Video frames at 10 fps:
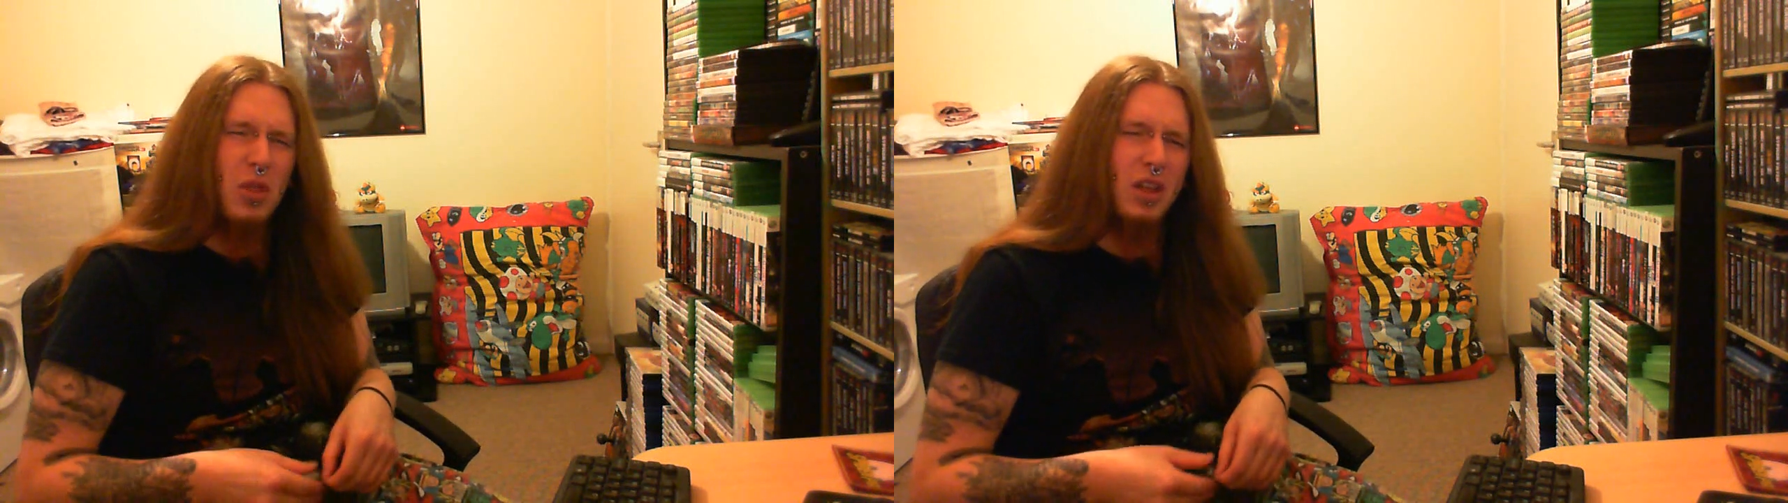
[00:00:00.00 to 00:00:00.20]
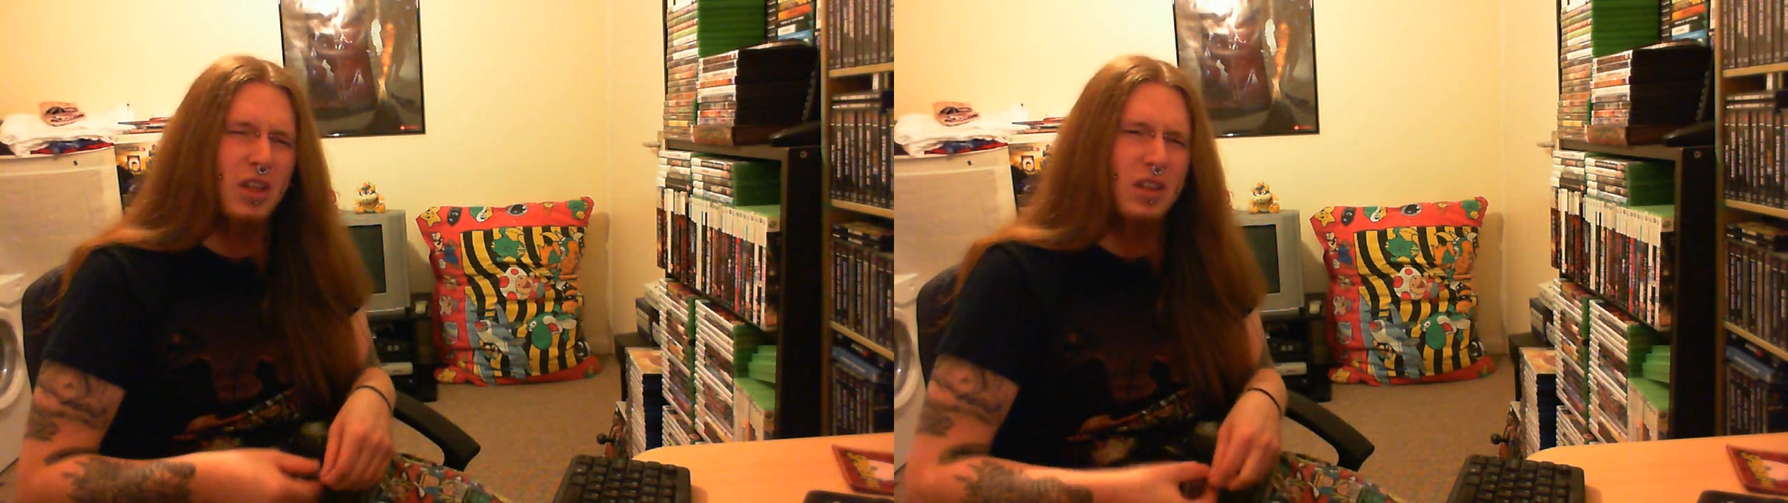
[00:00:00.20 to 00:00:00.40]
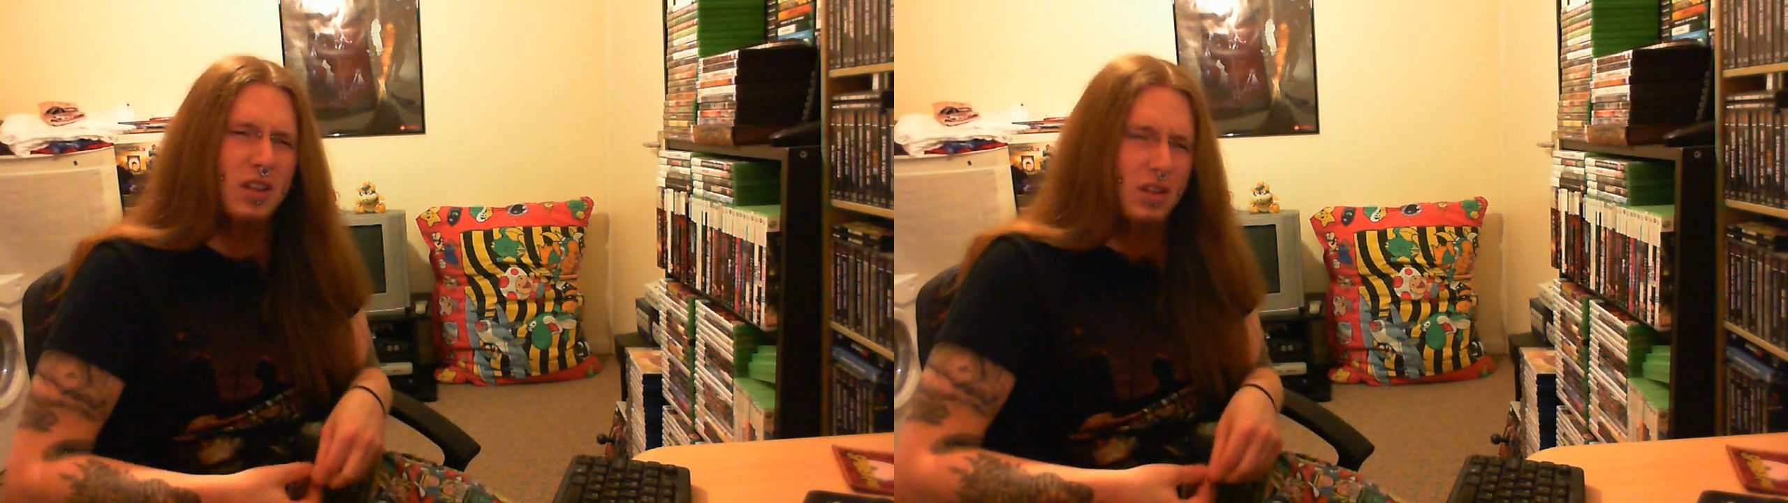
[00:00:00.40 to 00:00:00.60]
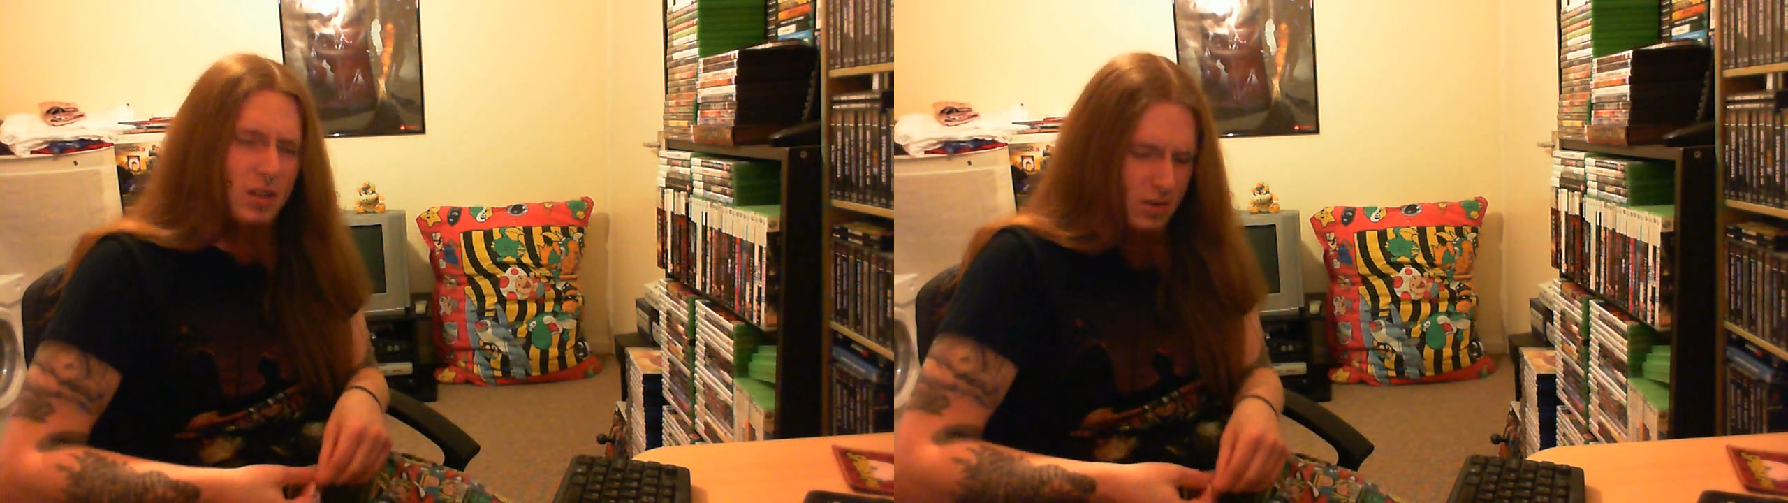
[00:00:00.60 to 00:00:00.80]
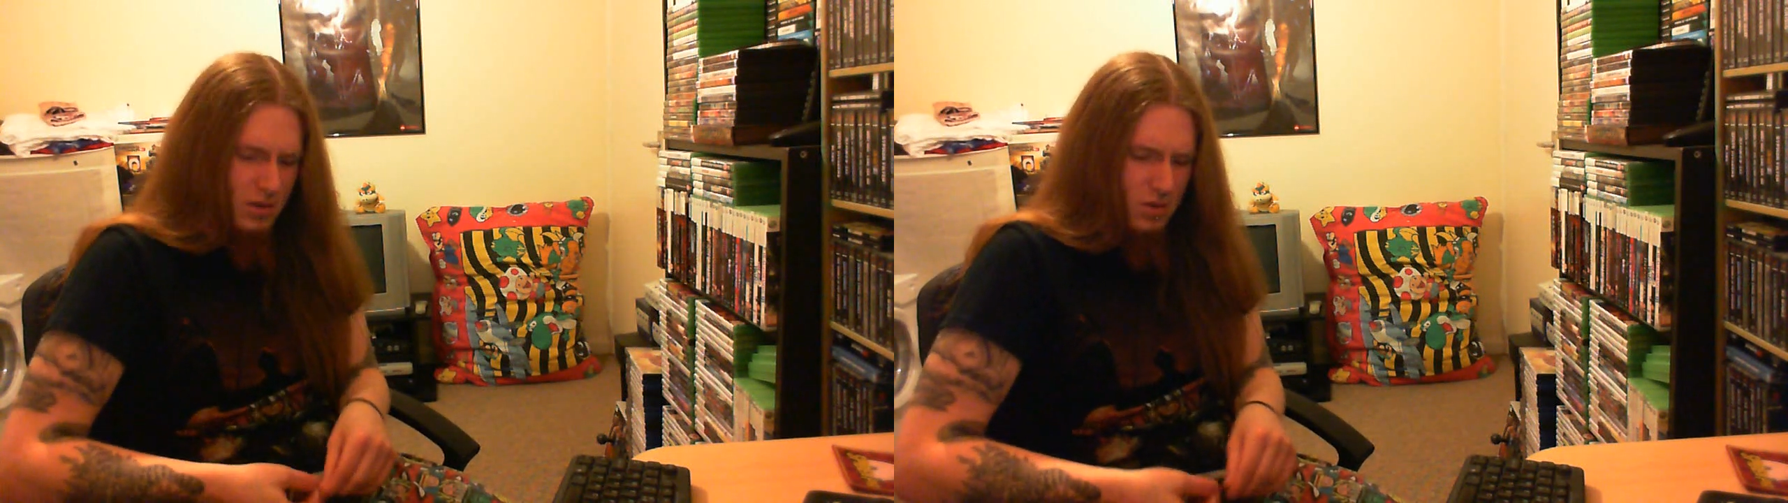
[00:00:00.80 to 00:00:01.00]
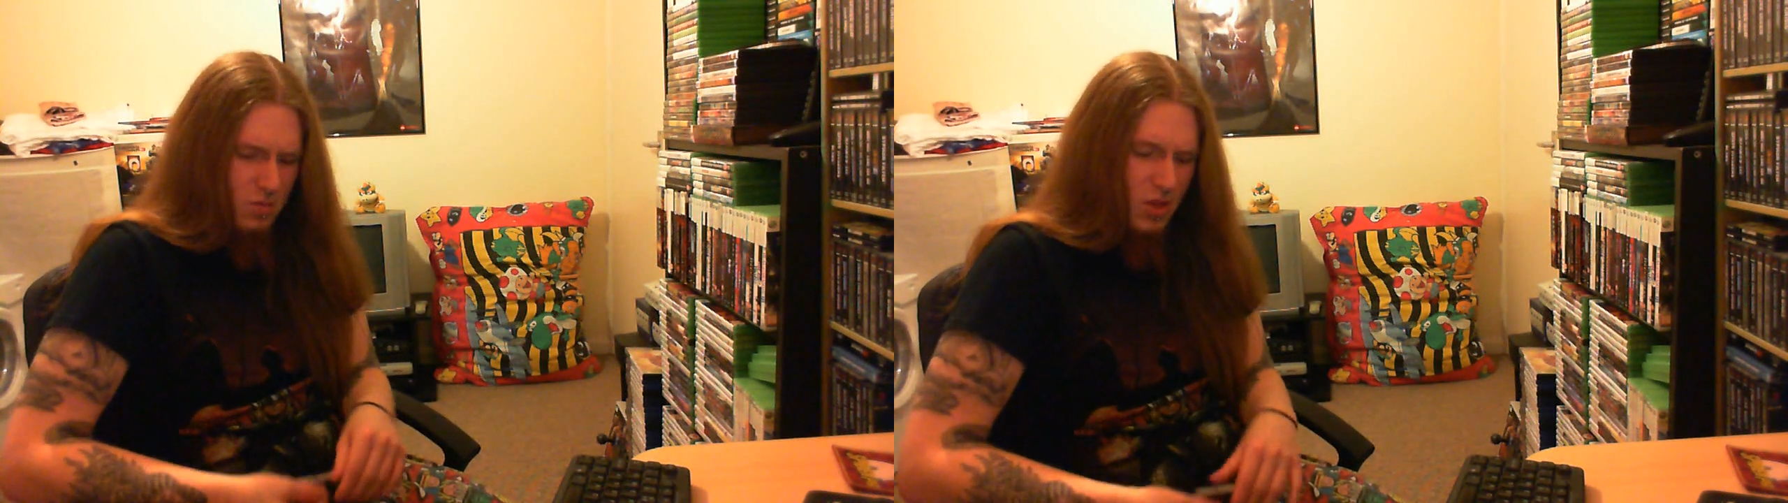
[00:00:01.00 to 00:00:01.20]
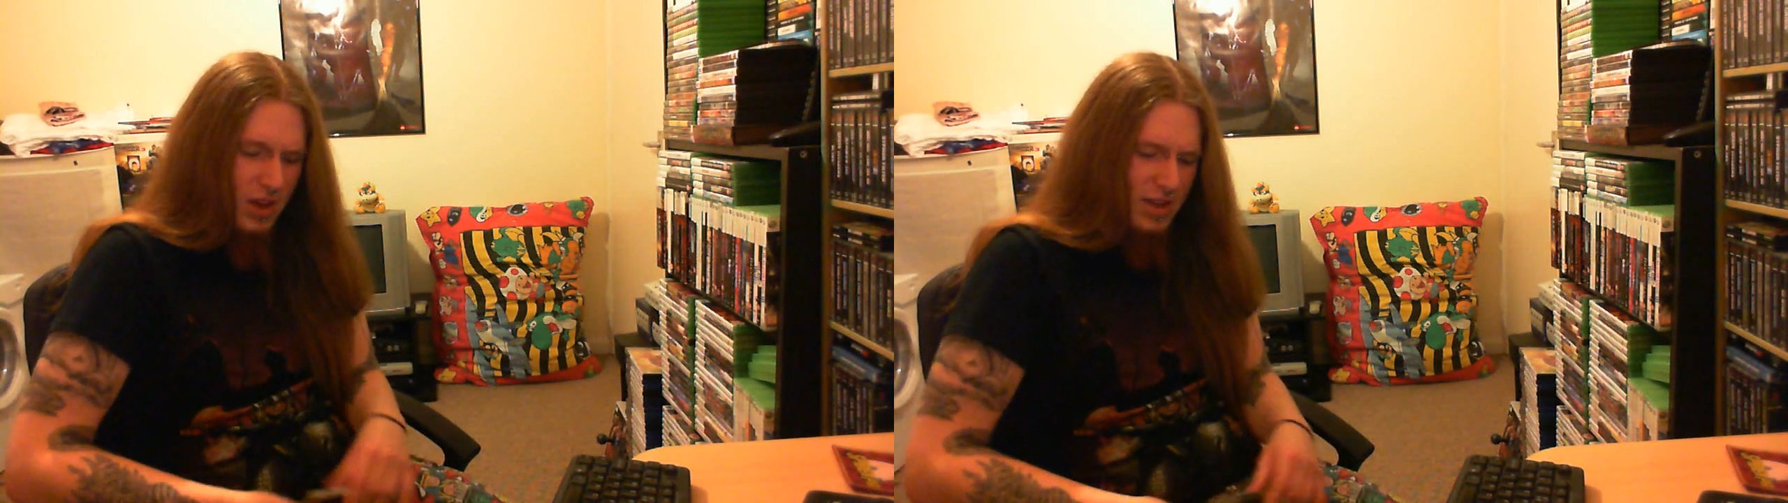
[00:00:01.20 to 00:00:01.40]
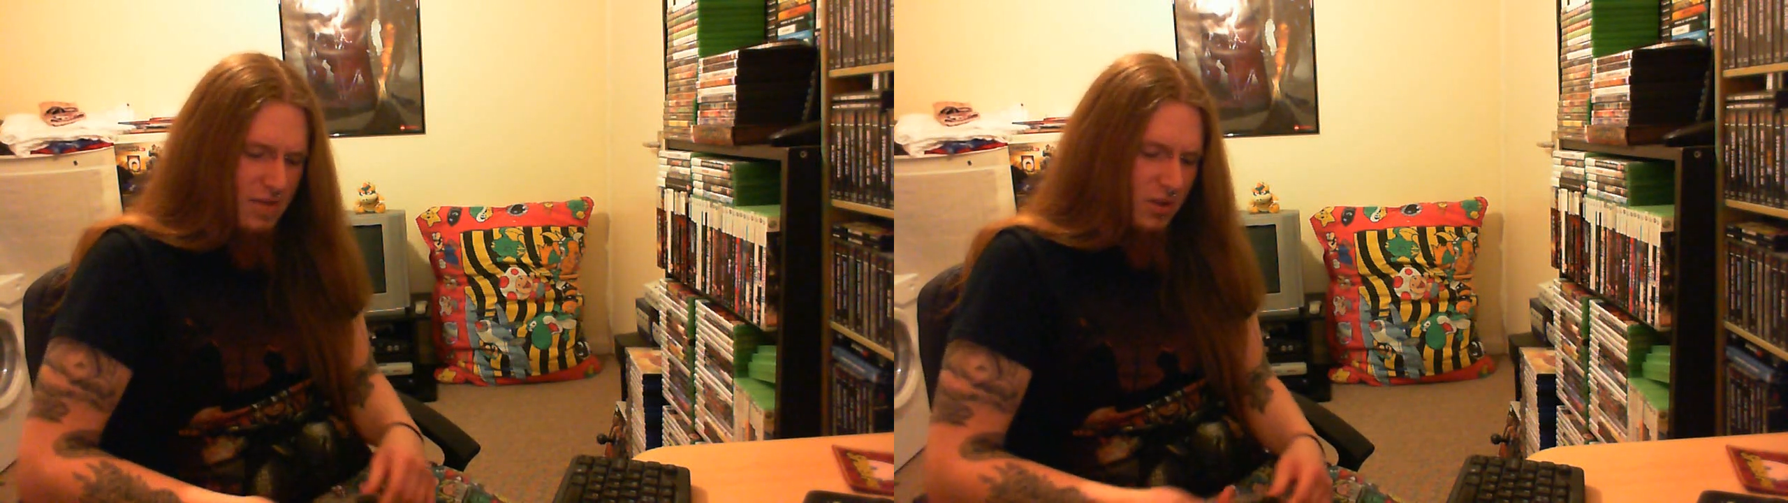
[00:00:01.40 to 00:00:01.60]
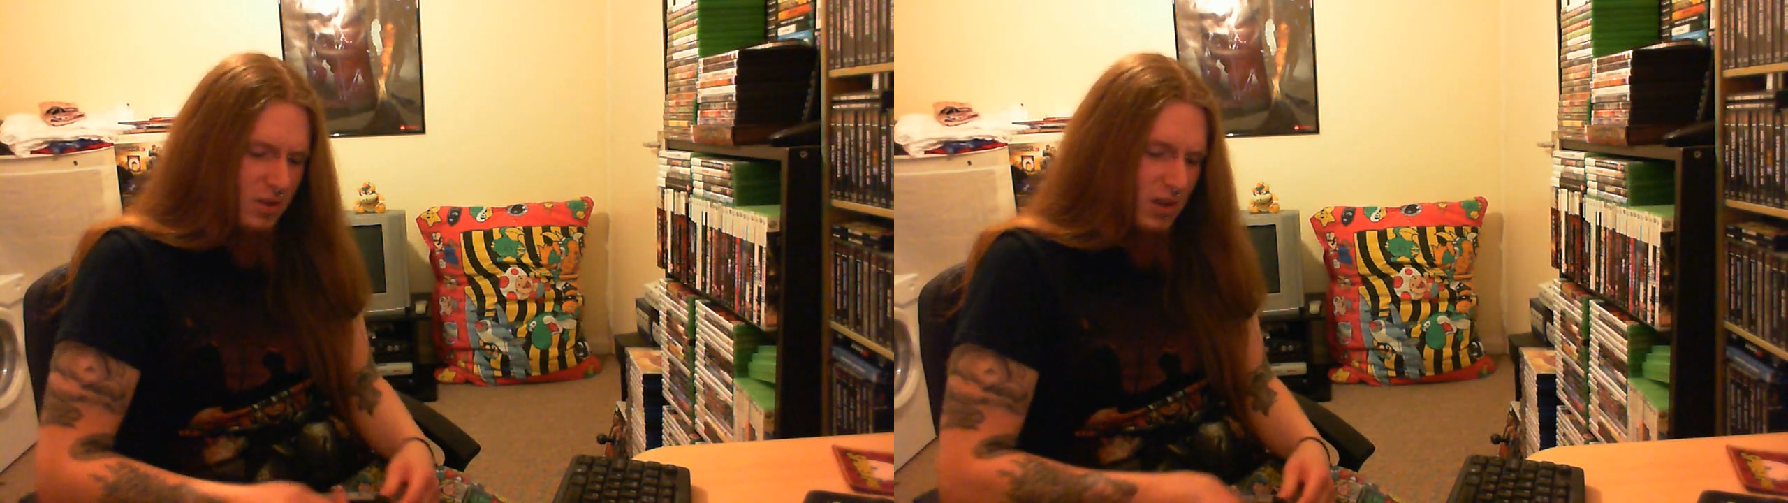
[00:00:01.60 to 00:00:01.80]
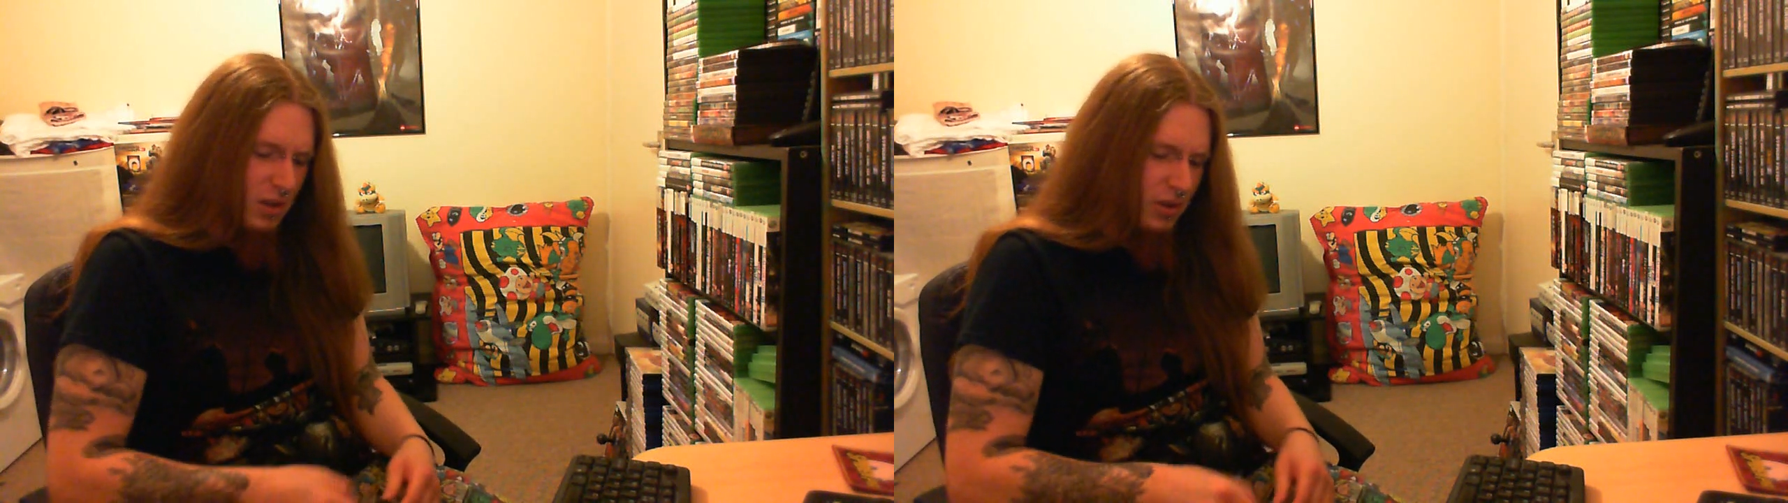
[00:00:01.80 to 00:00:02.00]
the
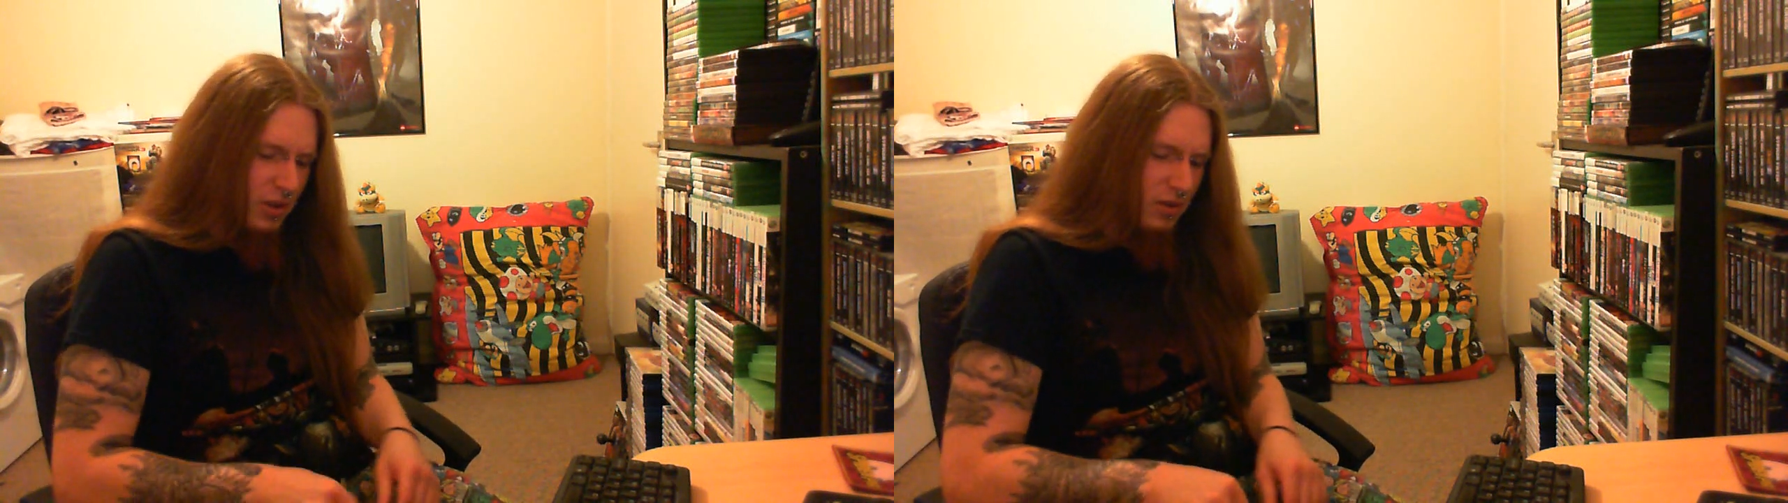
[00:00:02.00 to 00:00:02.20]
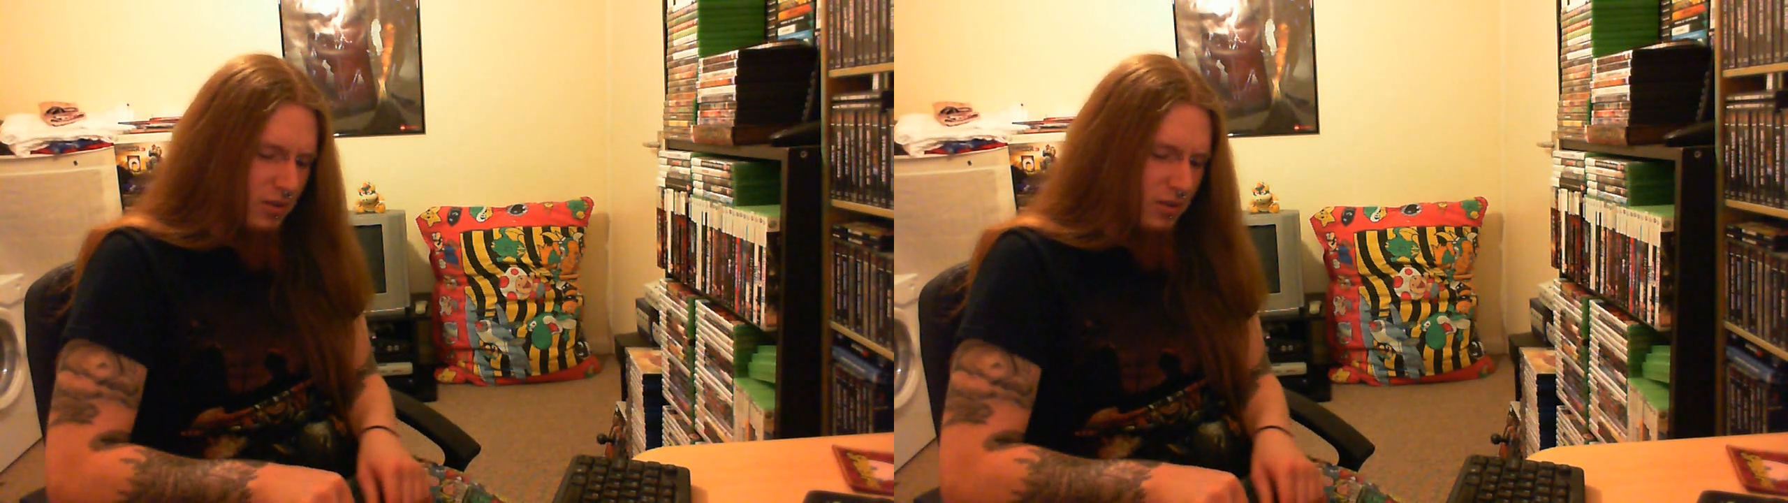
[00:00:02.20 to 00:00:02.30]
leaflet's like.